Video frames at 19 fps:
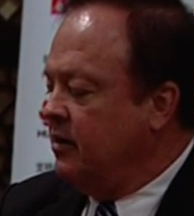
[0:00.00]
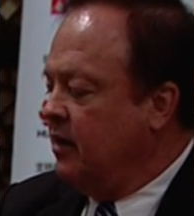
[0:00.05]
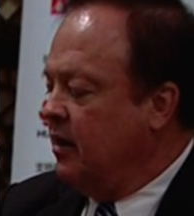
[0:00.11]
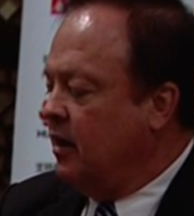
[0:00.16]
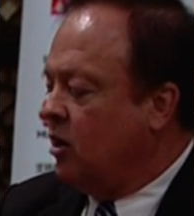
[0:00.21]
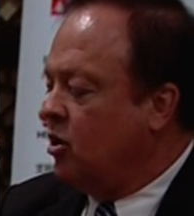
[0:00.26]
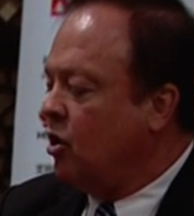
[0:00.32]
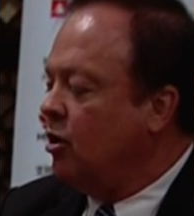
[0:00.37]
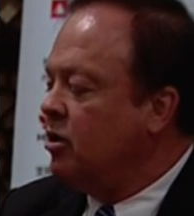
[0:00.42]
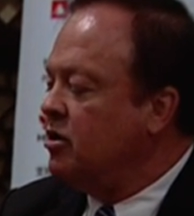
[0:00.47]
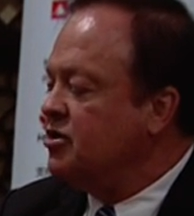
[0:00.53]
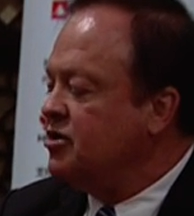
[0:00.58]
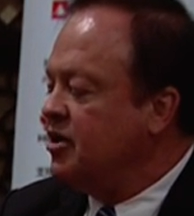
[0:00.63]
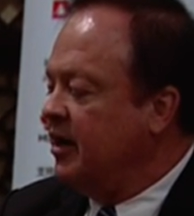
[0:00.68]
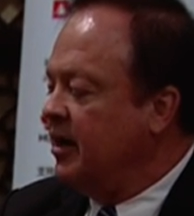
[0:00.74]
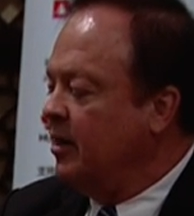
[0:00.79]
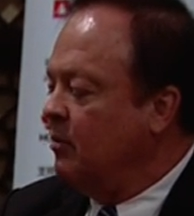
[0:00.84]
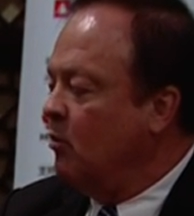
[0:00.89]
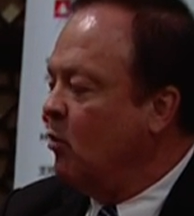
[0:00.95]
occurs
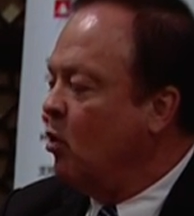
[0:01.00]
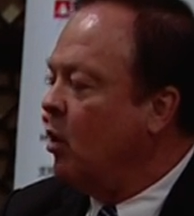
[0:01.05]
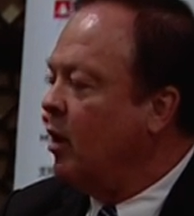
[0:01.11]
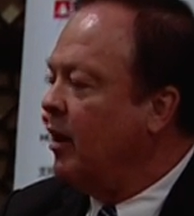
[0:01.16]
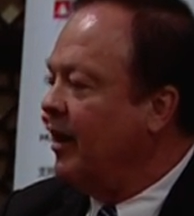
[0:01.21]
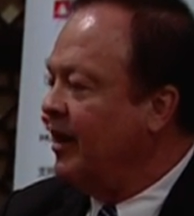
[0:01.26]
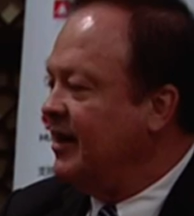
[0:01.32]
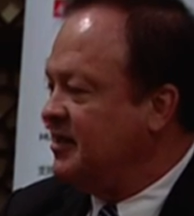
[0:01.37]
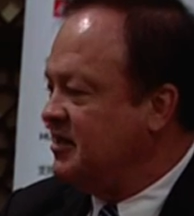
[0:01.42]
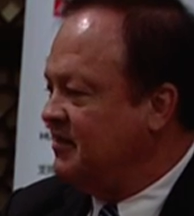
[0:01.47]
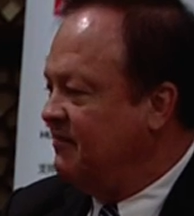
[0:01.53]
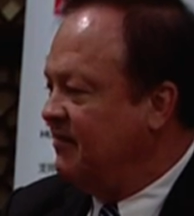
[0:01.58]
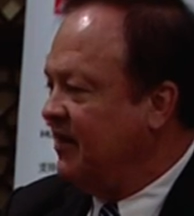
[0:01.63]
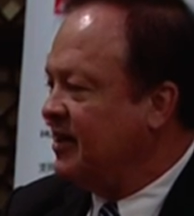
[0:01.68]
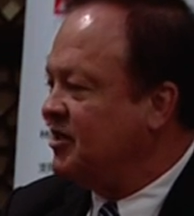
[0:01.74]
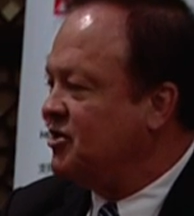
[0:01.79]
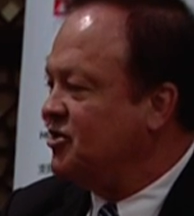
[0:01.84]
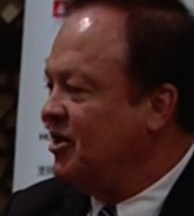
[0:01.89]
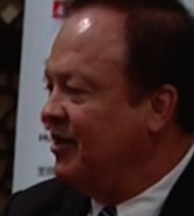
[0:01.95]
in a more or less
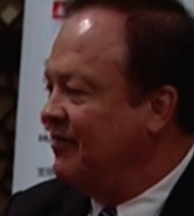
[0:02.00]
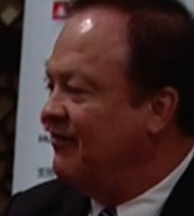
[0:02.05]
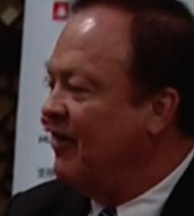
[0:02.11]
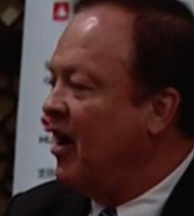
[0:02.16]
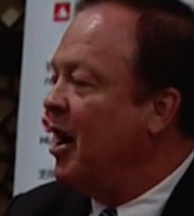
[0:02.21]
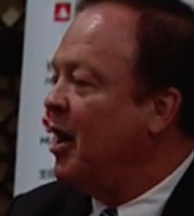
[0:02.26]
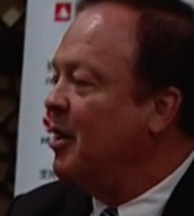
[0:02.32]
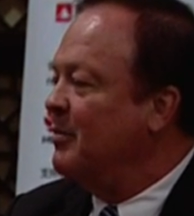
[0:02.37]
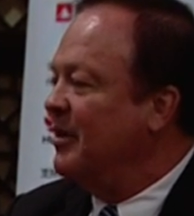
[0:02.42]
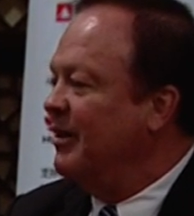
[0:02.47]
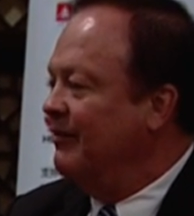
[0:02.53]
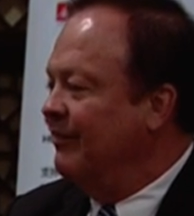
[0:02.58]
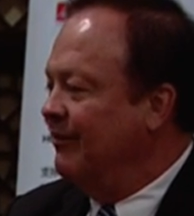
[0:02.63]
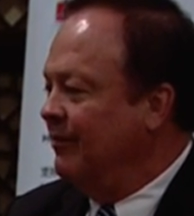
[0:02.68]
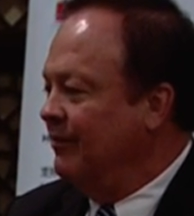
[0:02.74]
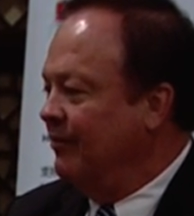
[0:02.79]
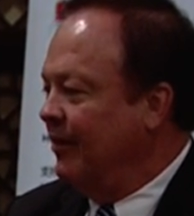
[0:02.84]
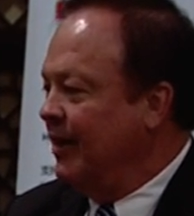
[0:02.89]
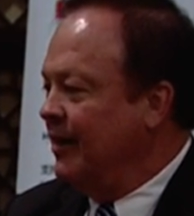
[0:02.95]
fixed environment,
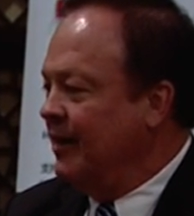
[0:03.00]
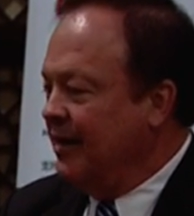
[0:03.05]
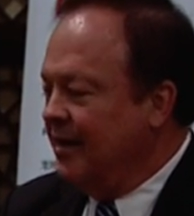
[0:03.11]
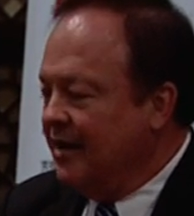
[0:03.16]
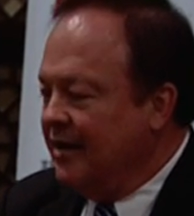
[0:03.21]
right?